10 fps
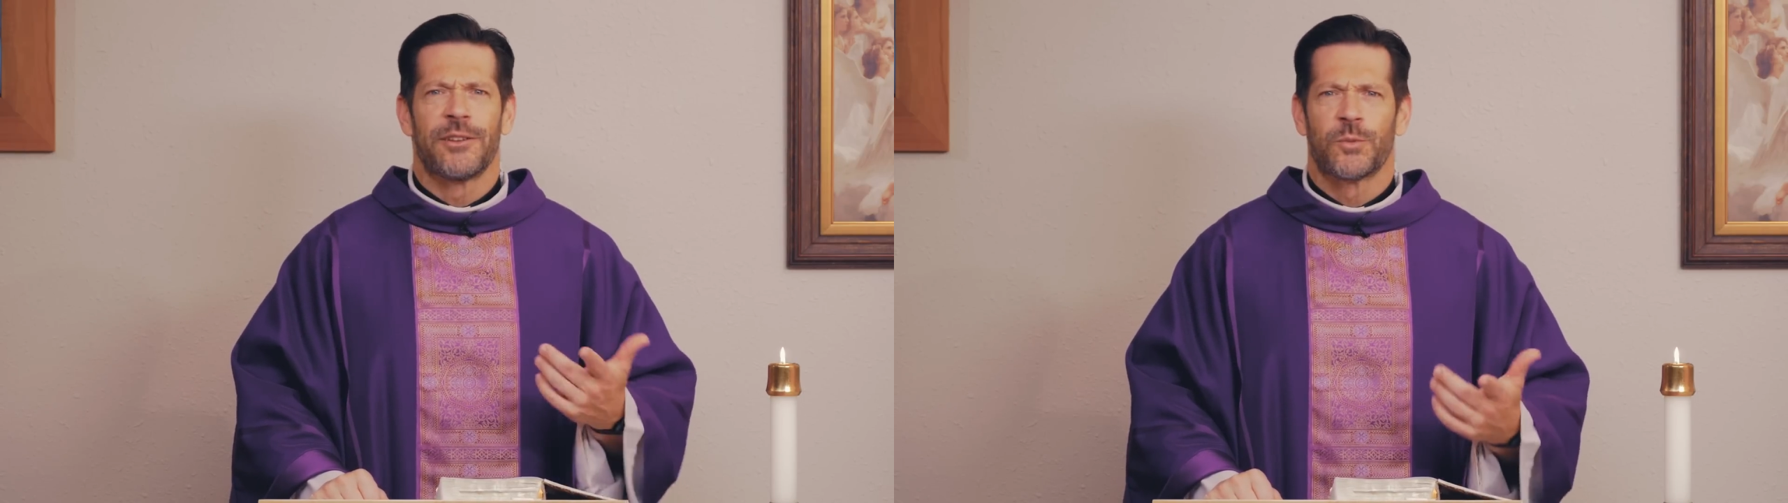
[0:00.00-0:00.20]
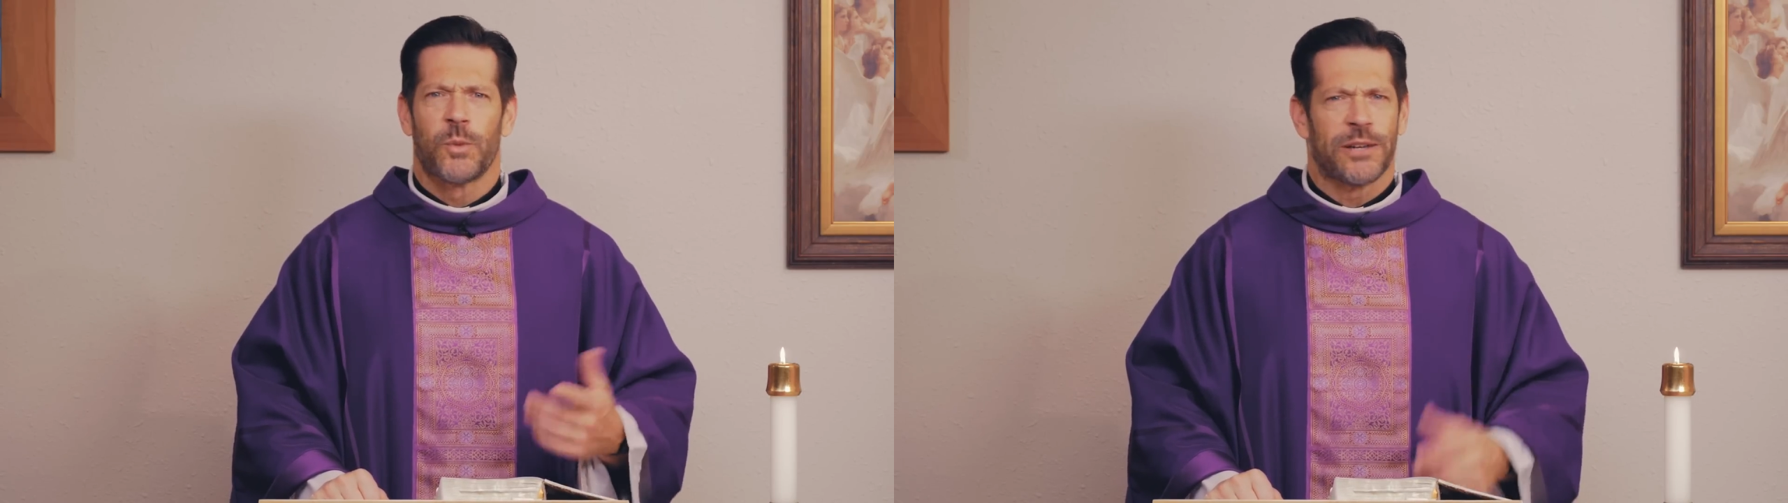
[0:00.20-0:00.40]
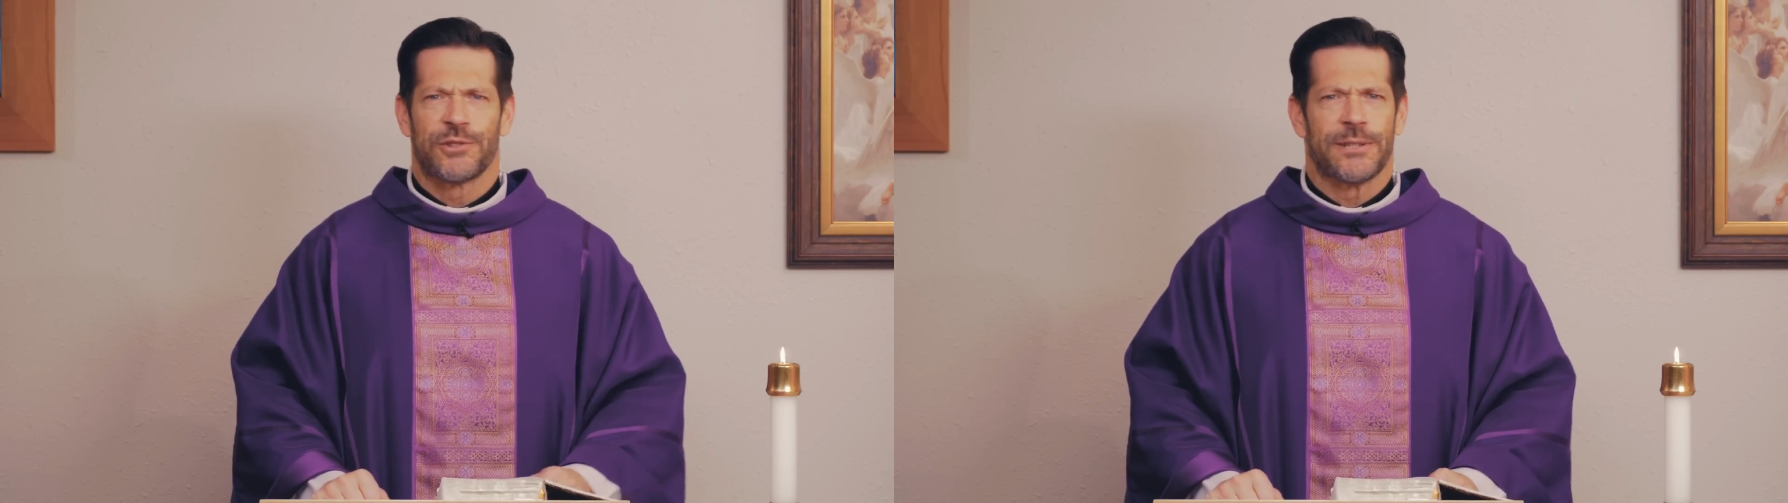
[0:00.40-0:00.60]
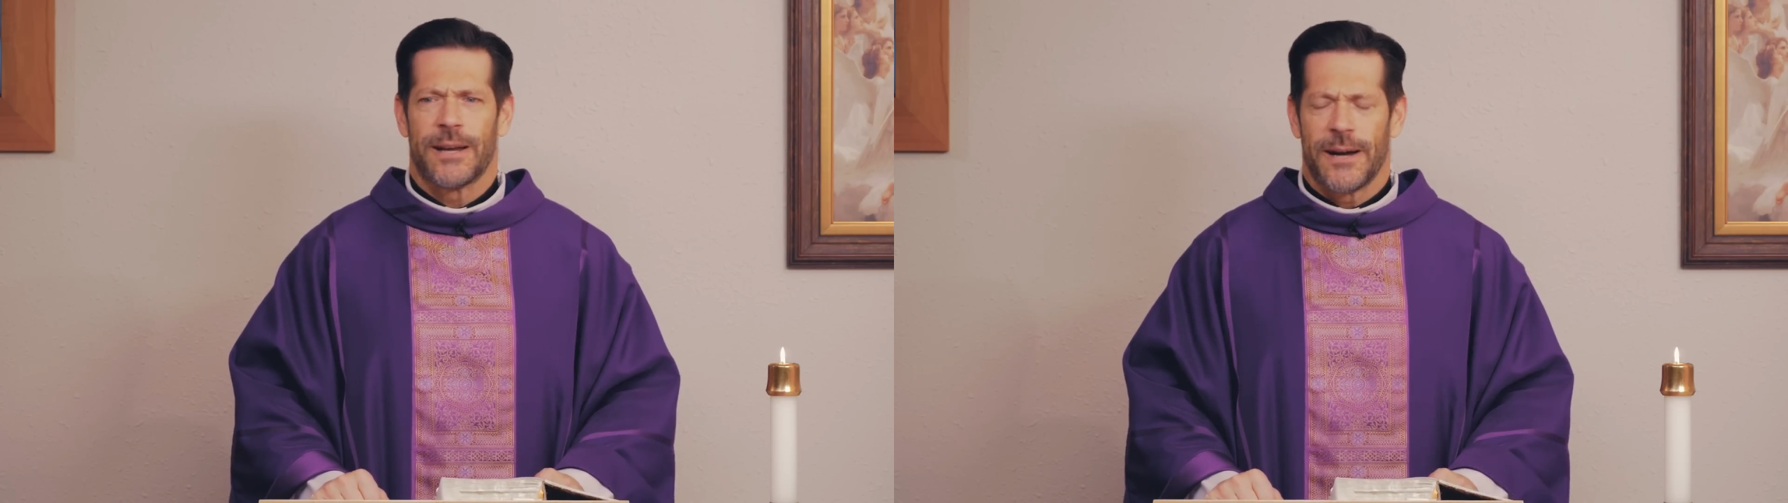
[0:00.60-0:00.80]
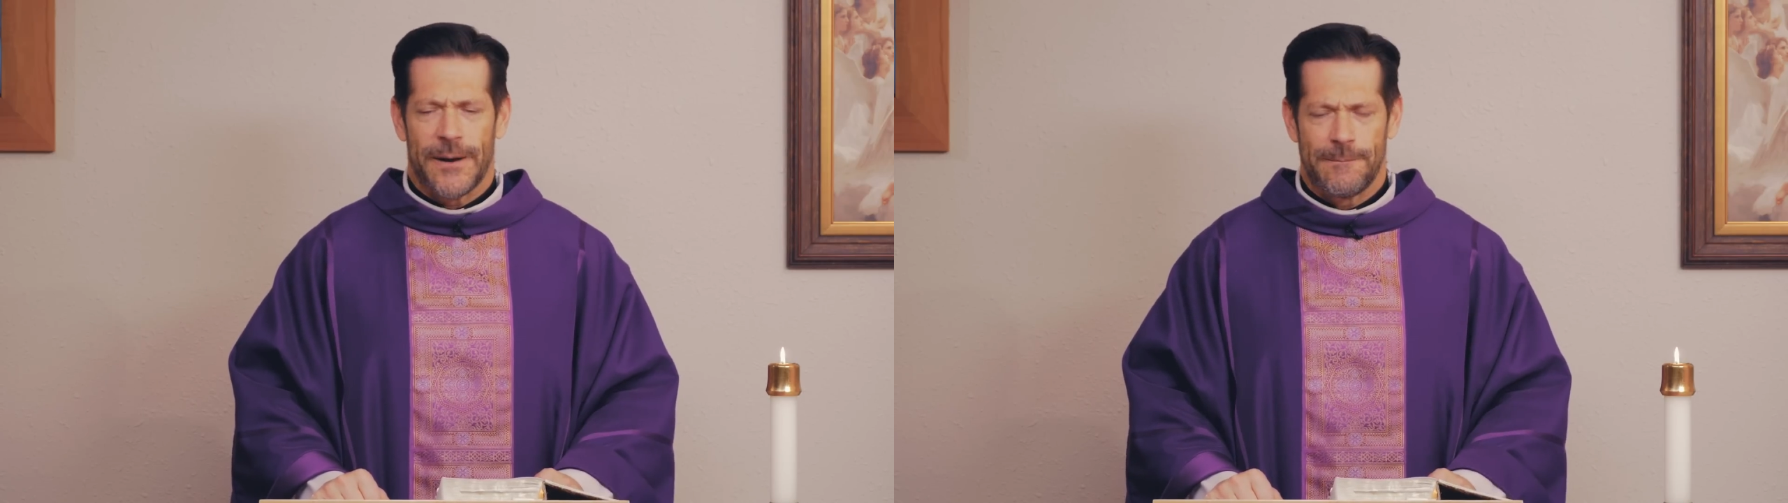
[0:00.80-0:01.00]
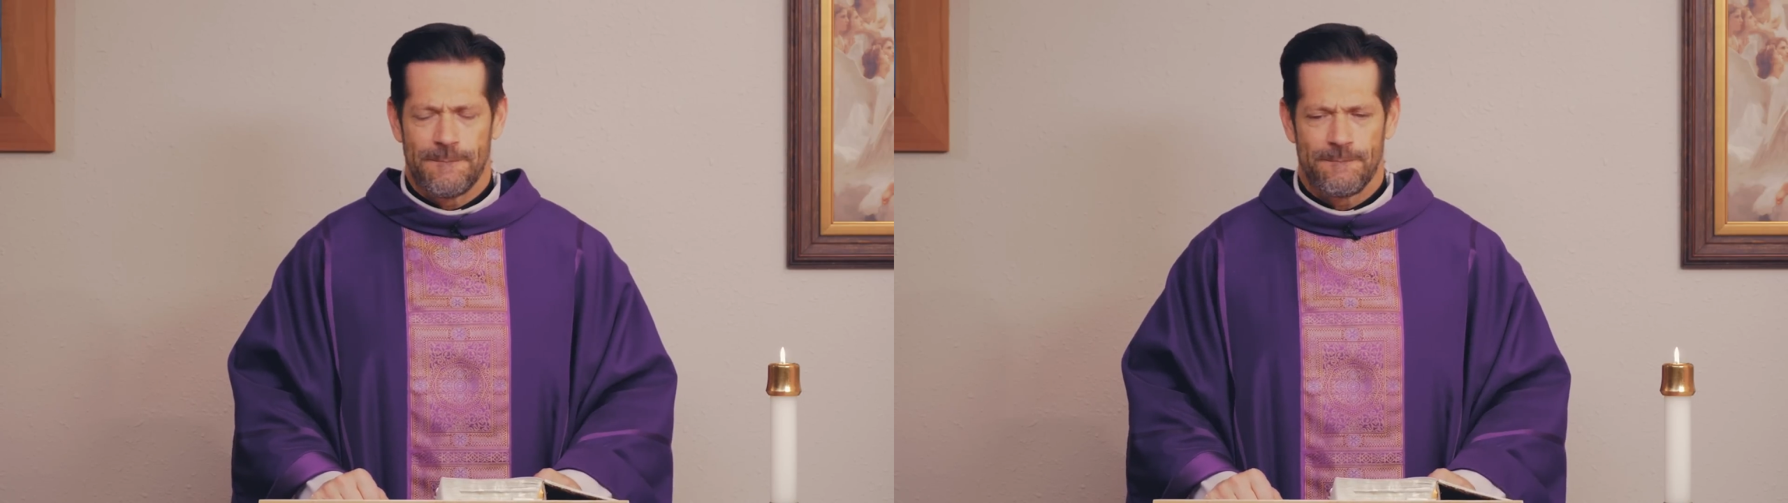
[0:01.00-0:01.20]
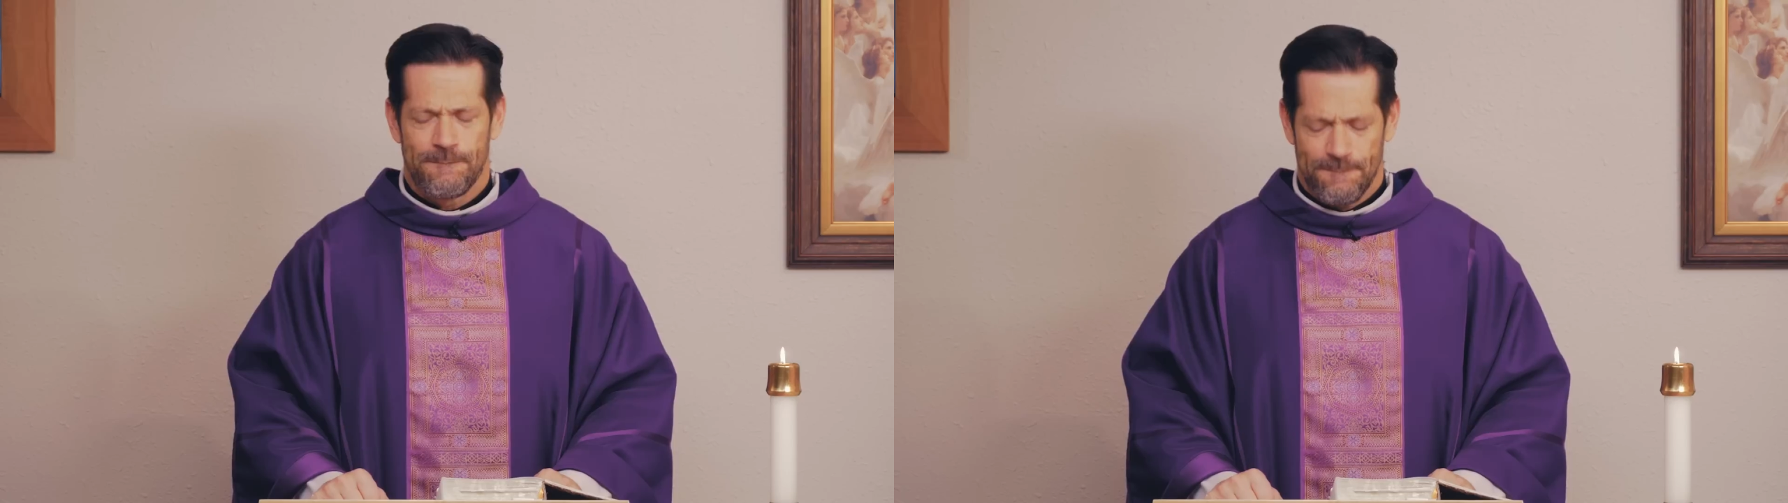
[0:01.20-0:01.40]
this question. Um,